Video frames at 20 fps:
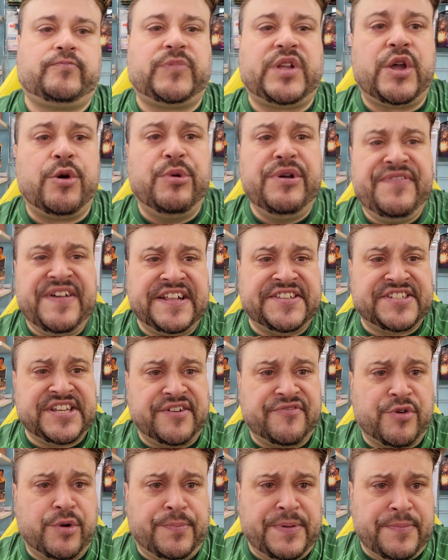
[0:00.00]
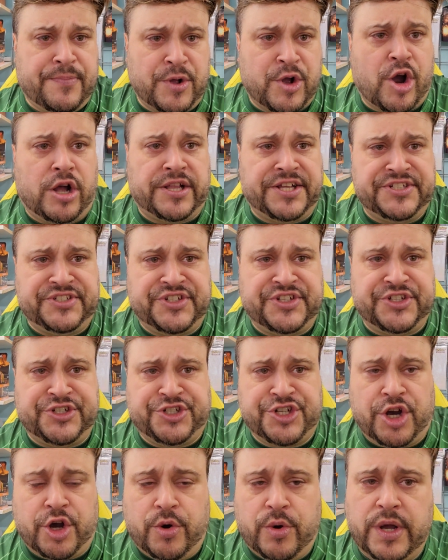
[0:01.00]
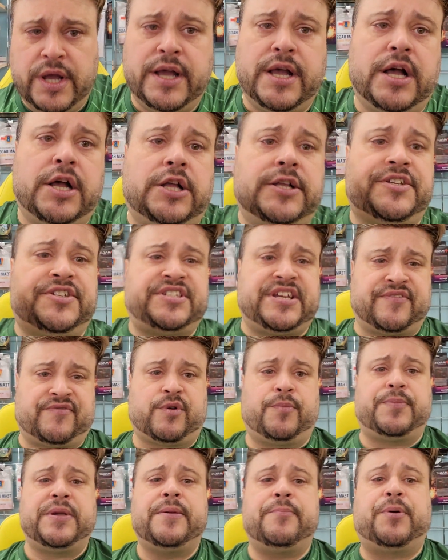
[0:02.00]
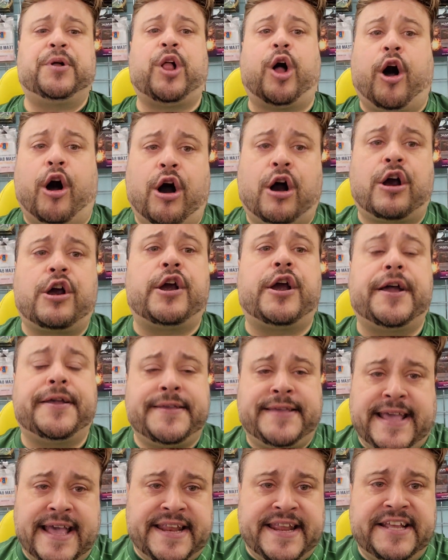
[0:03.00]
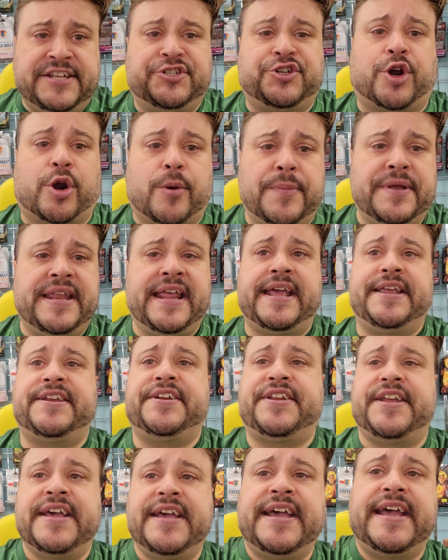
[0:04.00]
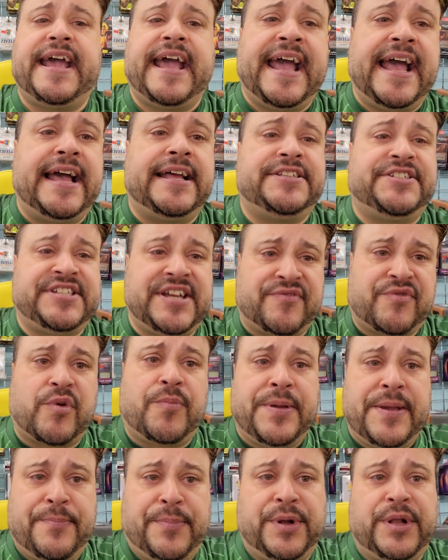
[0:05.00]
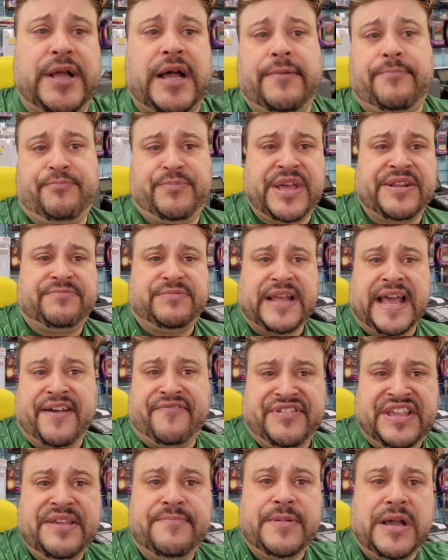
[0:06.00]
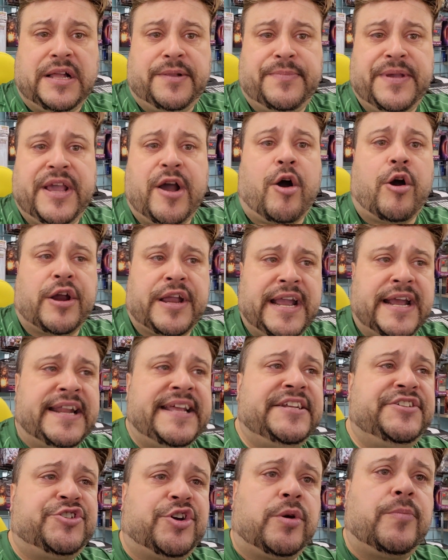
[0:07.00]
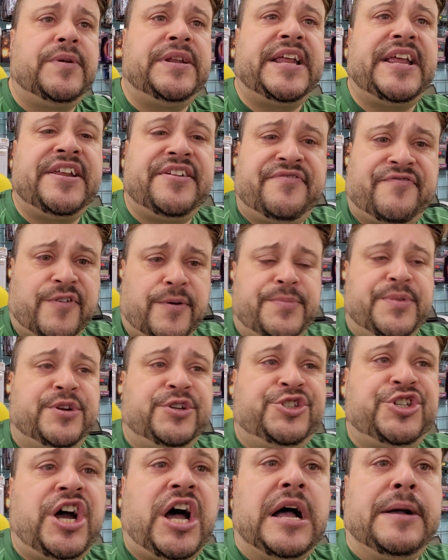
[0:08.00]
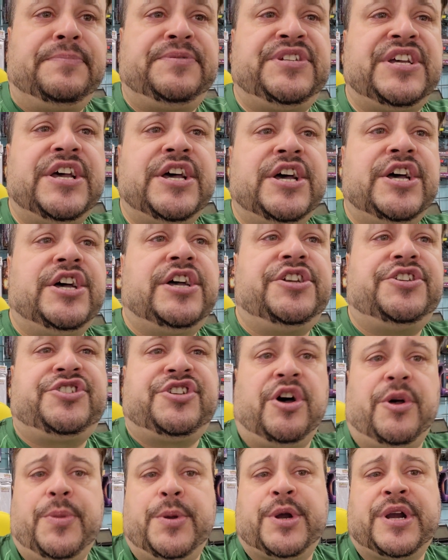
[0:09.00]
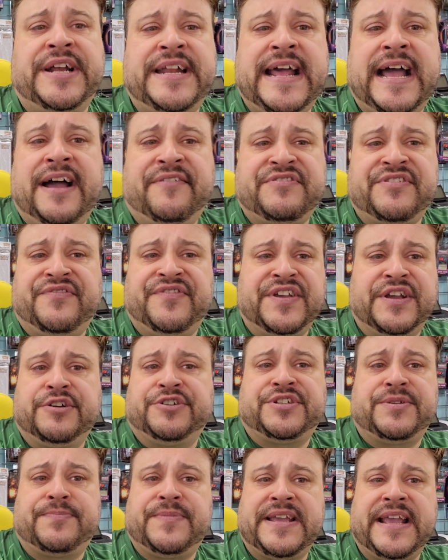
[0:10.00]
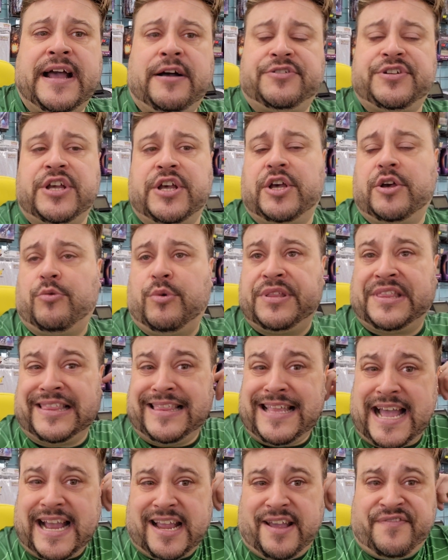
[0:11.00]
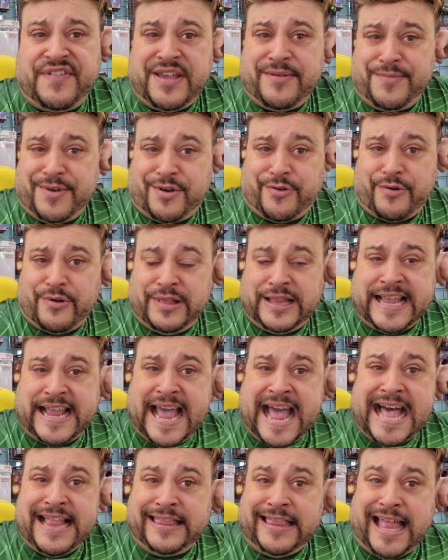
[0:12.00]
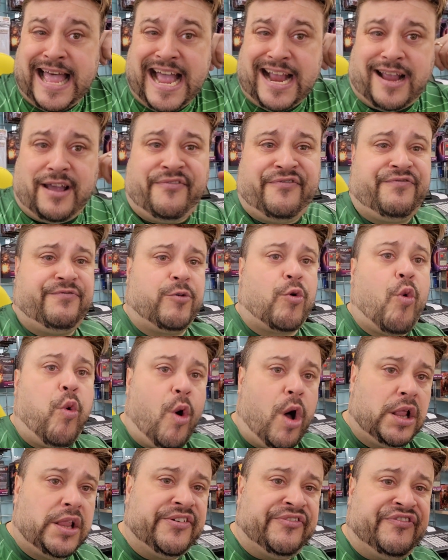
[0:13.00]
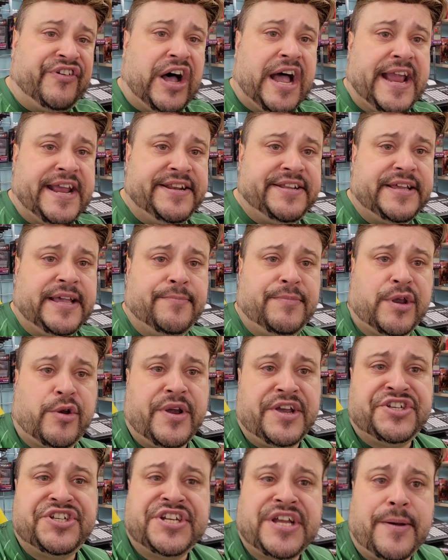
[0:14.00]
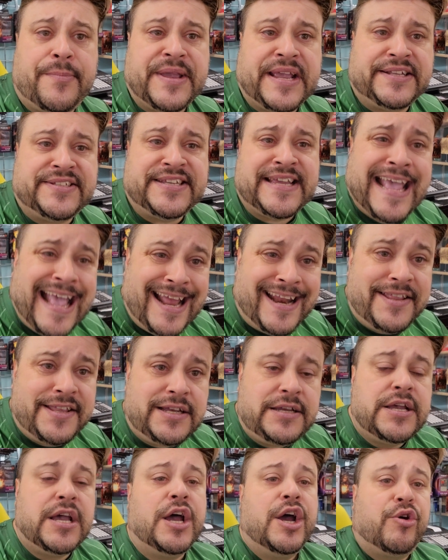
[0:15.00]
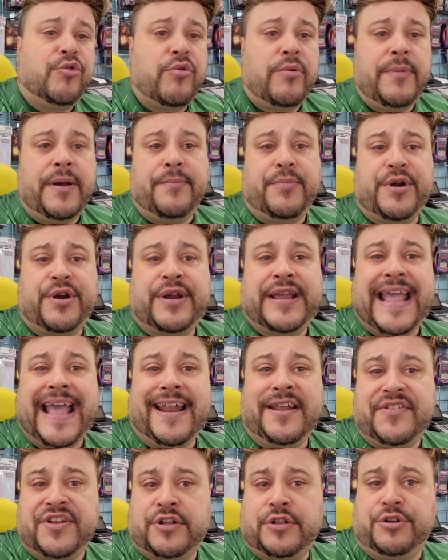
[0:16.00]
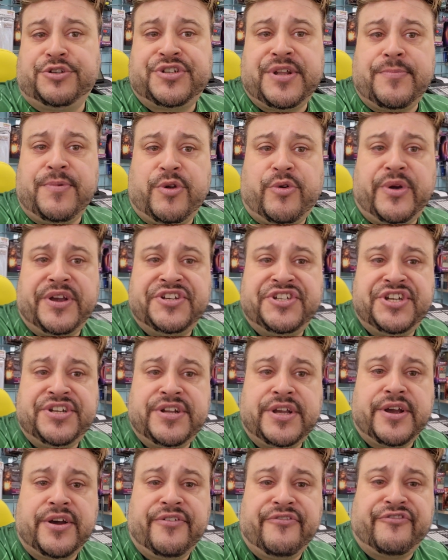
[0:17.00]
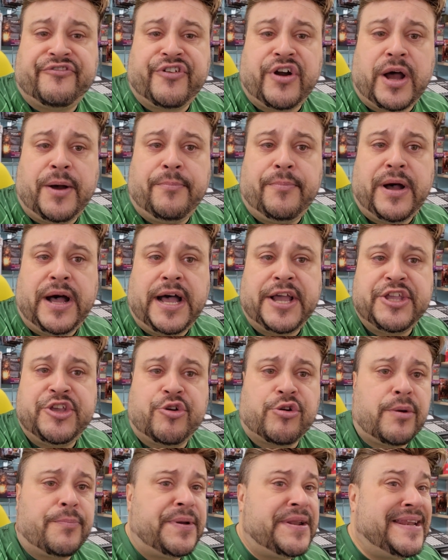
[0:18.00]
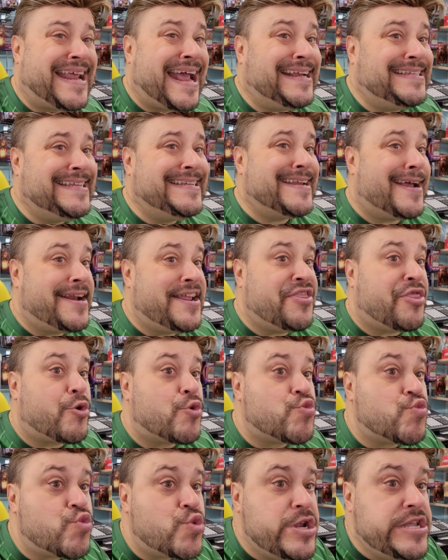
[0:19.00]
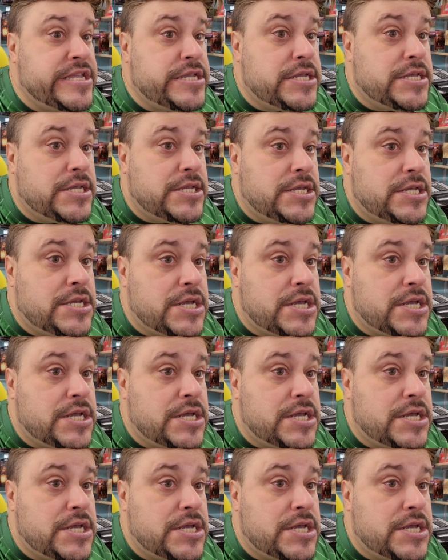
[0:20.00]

We've had several people call into the show Several people are getting terminated, and several people that have emailed me are getting terminated from their jobs. So they're going to have to figure something out. With lack of immigrant, like a lack of qualified immigration coming into Canada. Remember, Canada closed immigration from uh, Europe in 1993.